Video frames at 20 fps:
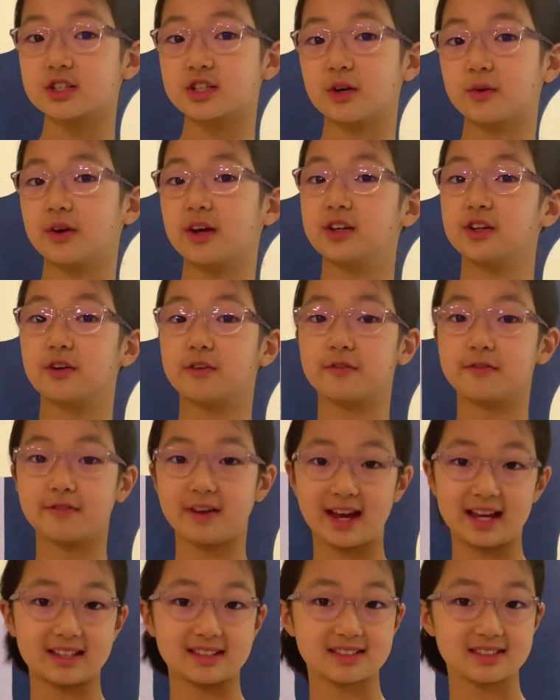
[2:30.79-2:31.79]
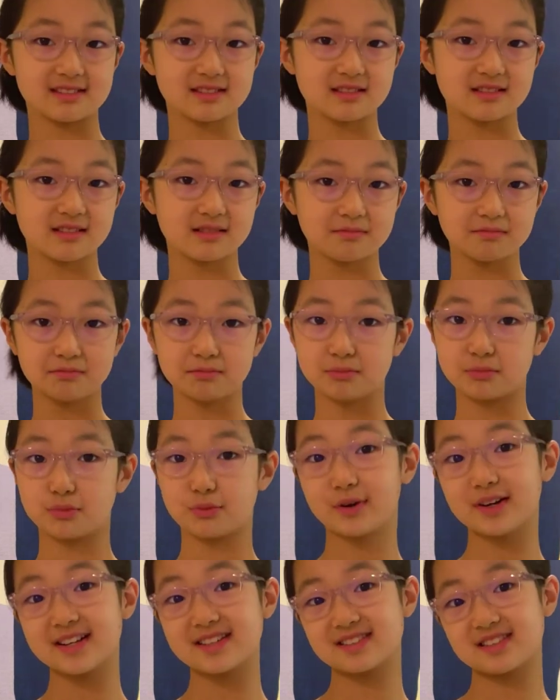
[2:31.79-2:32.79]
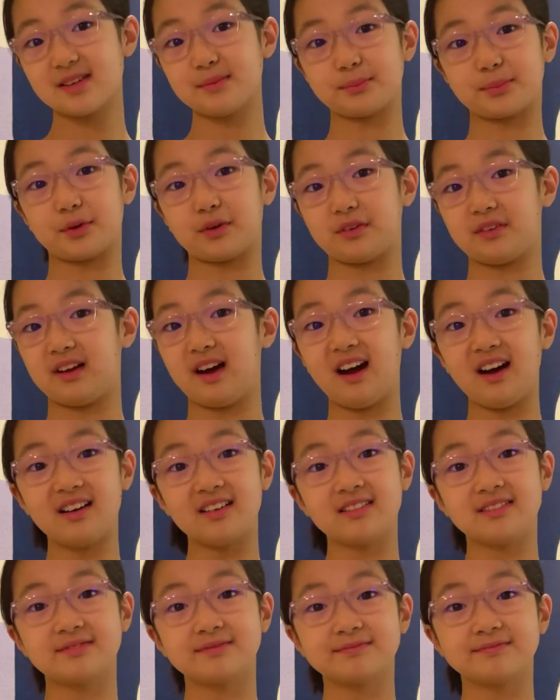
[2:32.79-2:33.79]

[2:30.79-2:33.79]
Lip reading: shown on your face. Pretty simple, huh?